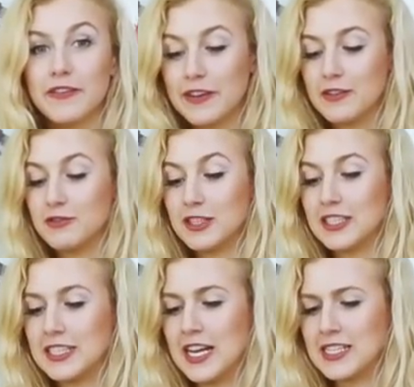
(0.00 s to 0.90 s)
they feel
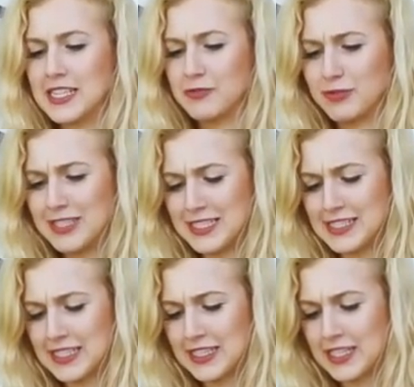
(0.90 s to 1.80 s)
really nice, like really
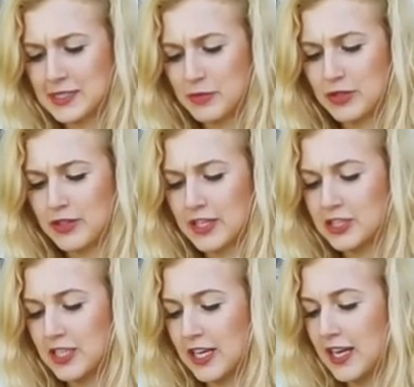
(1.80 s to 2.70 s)
silky smooth
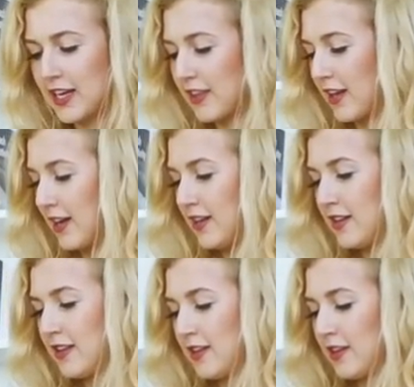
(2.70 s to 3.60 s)
actually, I like
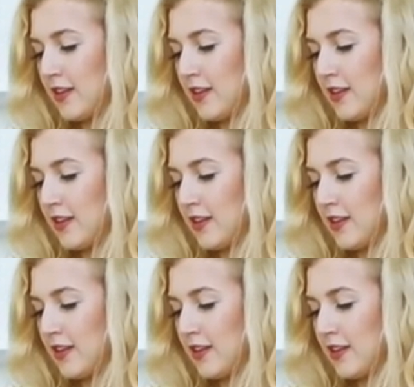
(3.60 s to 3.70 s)
that.